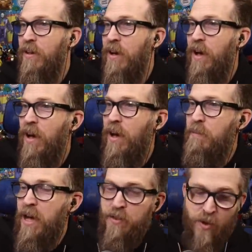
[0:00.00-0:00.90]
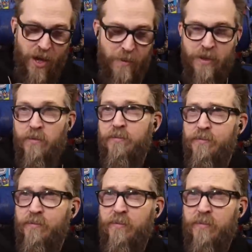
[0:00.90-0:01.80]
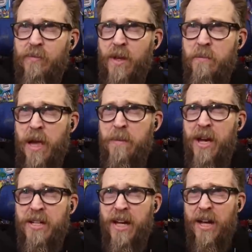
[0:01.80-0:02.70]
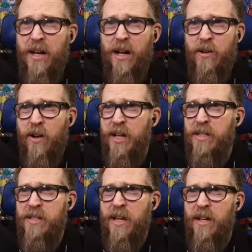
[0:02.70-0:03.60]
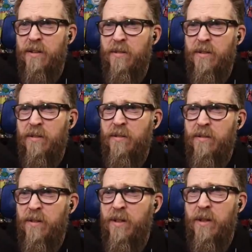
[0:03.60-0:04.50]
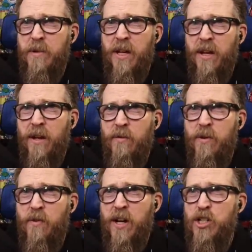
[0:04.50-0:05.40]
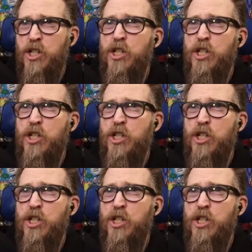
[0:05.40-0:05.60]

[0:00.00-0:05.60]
Uh, Matthew Hammond. Maybe I did. I don't know. I didn't see it. Let me uh, refresh.